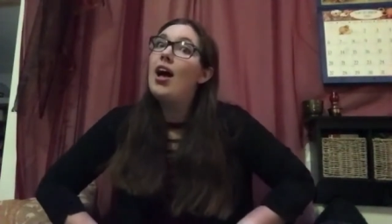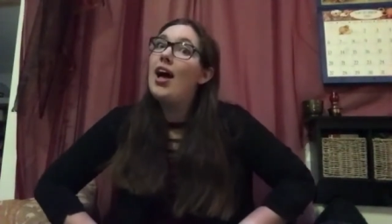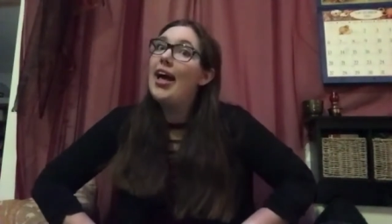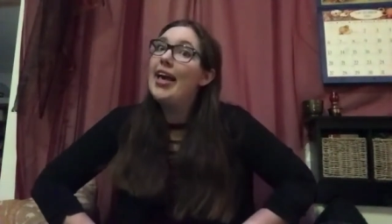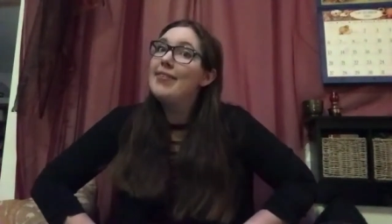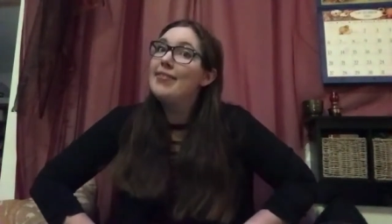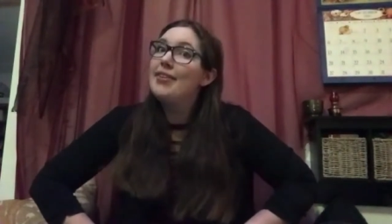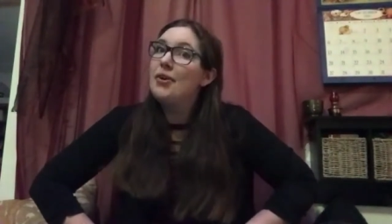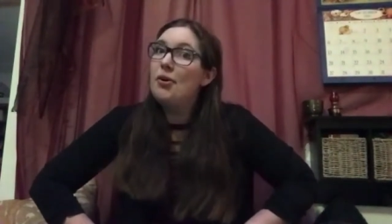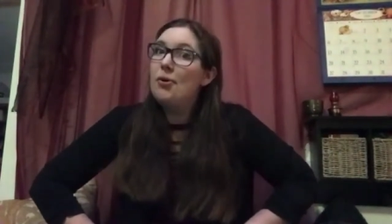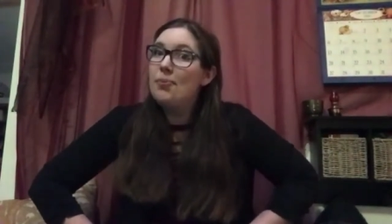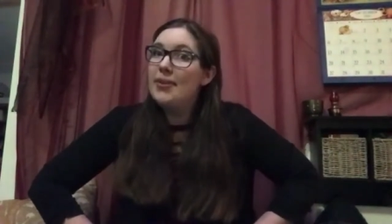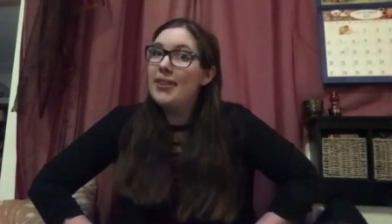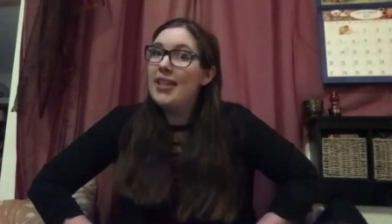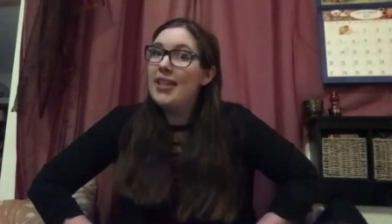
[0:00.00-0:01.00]
I haven't
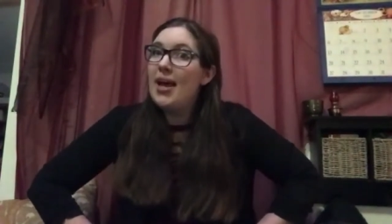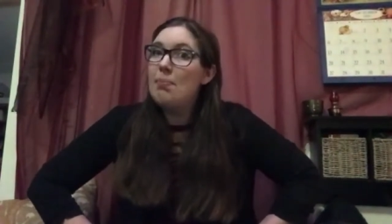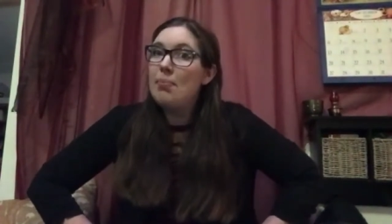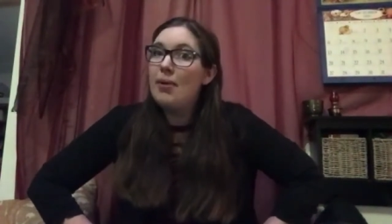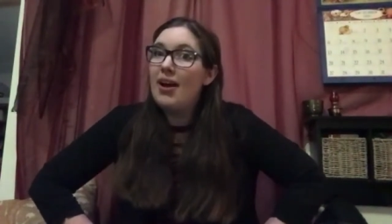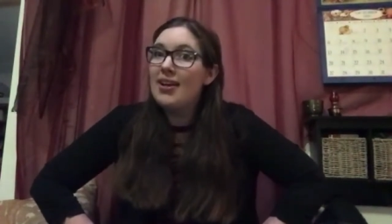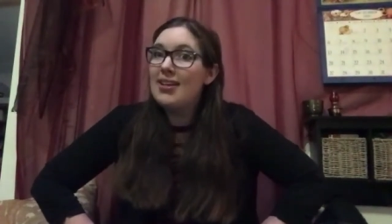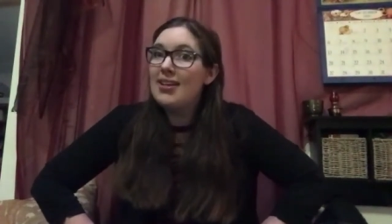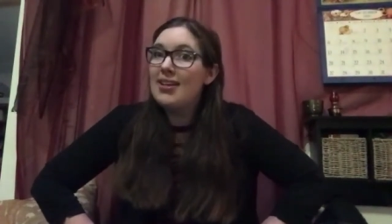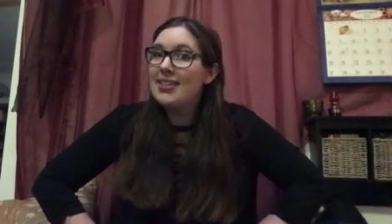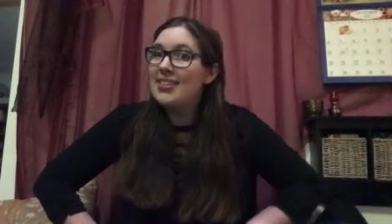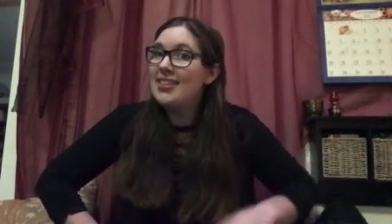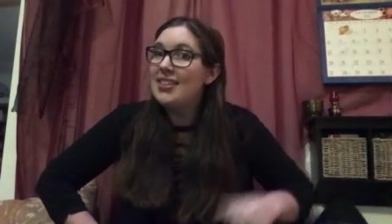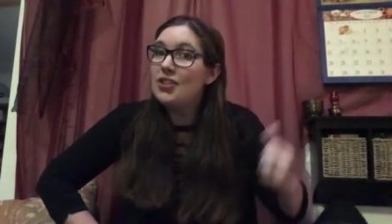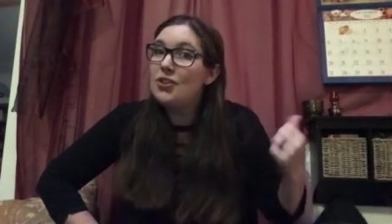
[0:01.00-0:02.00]
opened that box
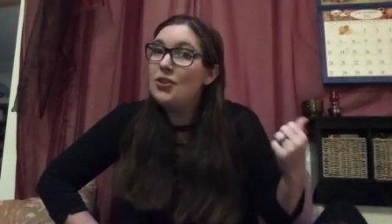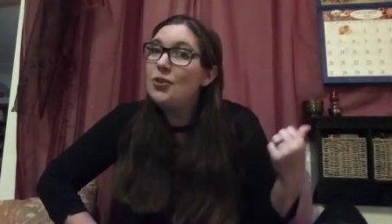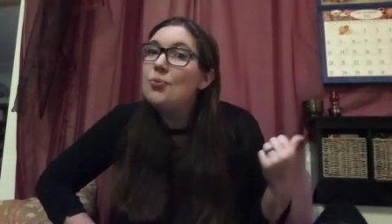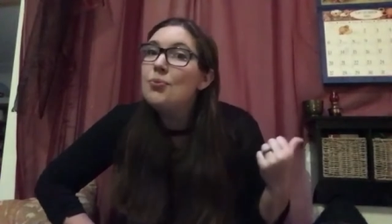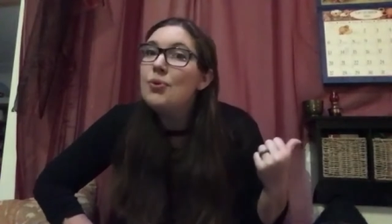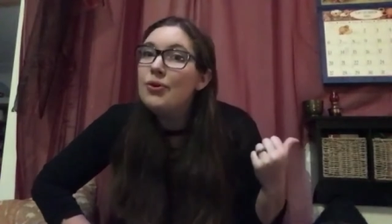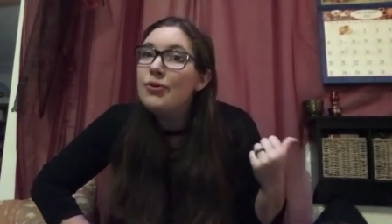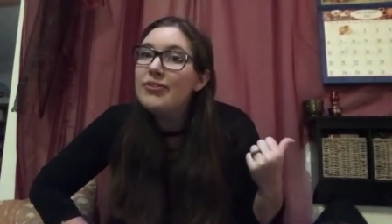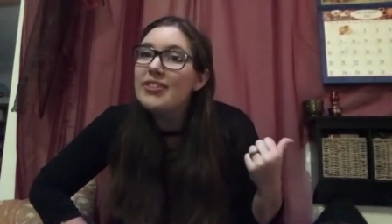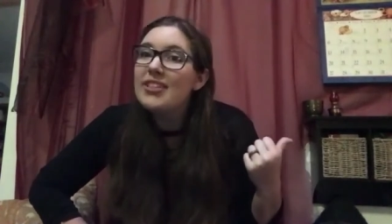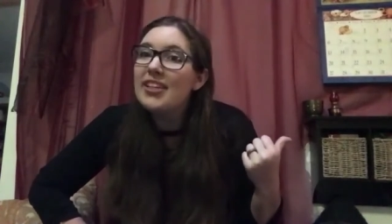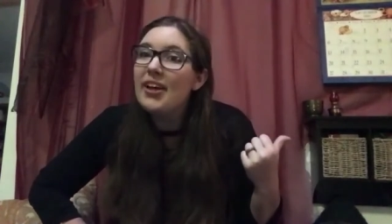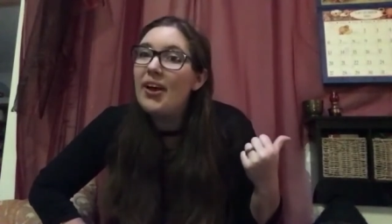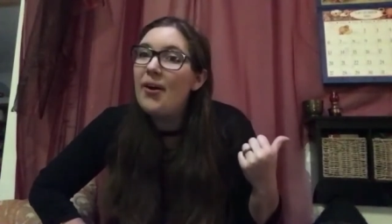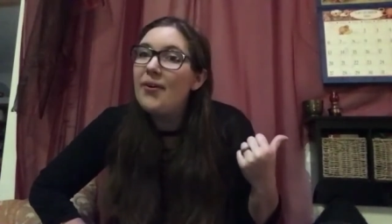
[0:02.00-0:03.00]
since 2 moves
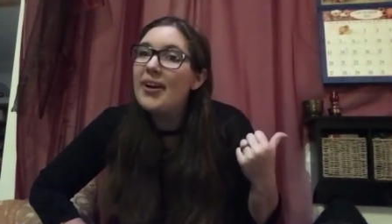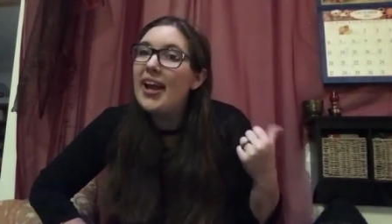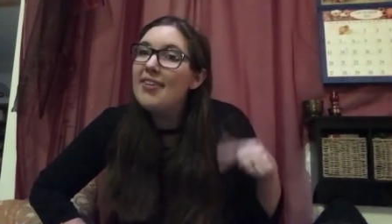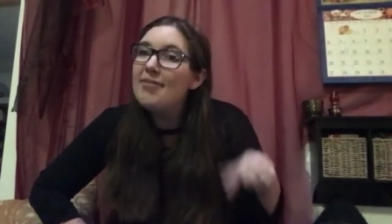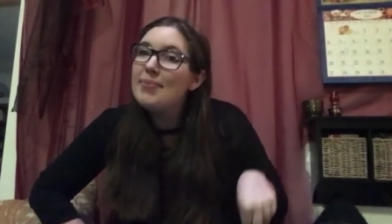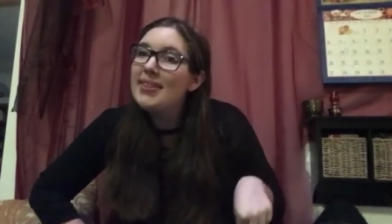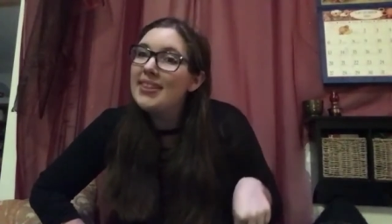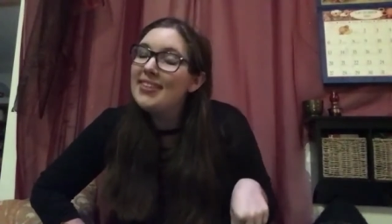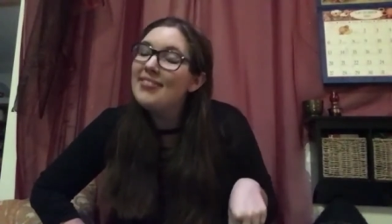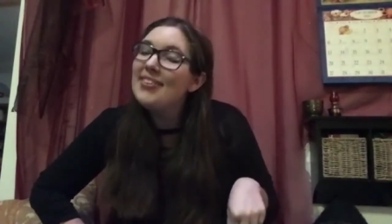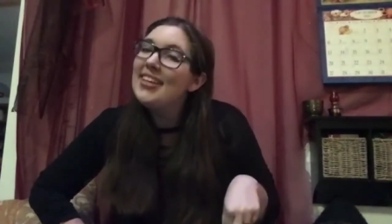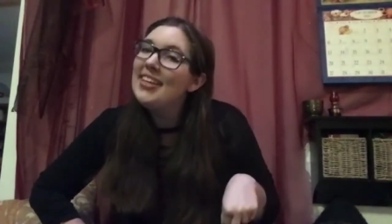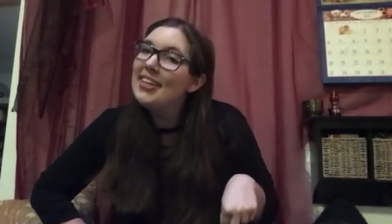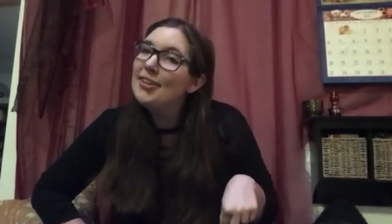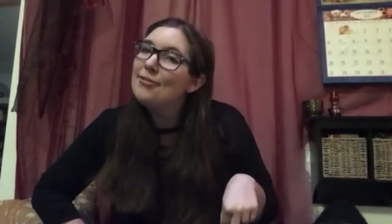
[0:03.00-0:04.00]
ago and I've been living
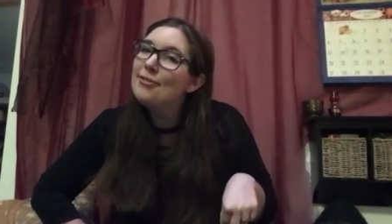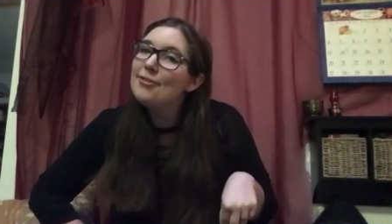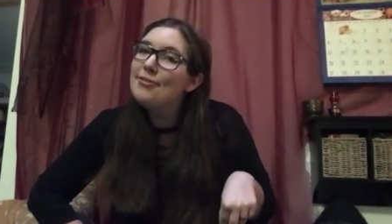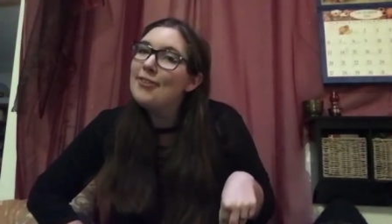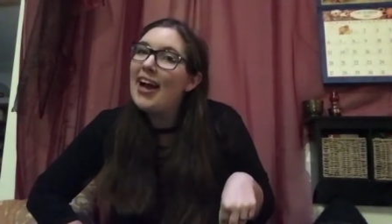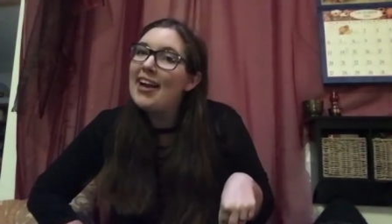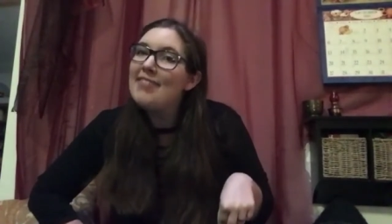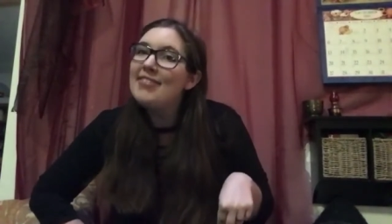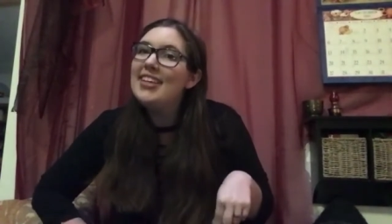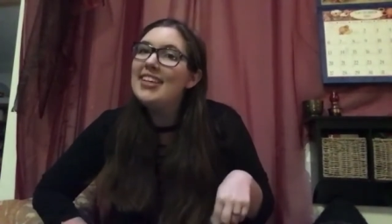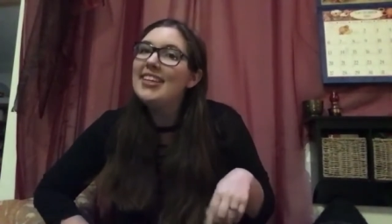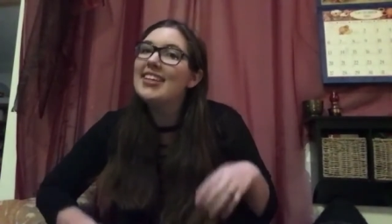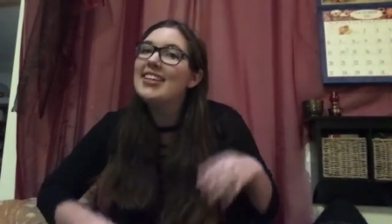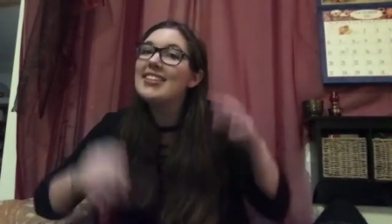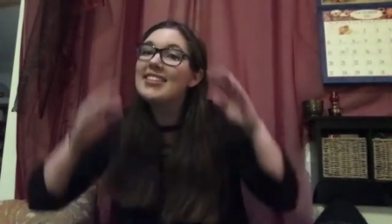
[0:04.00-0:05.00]
here for 5
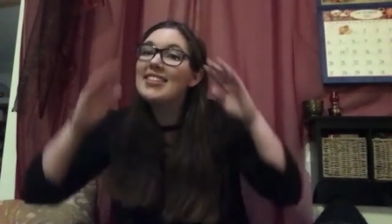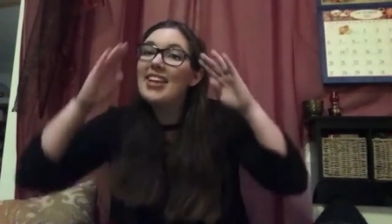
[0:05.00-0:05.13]
years.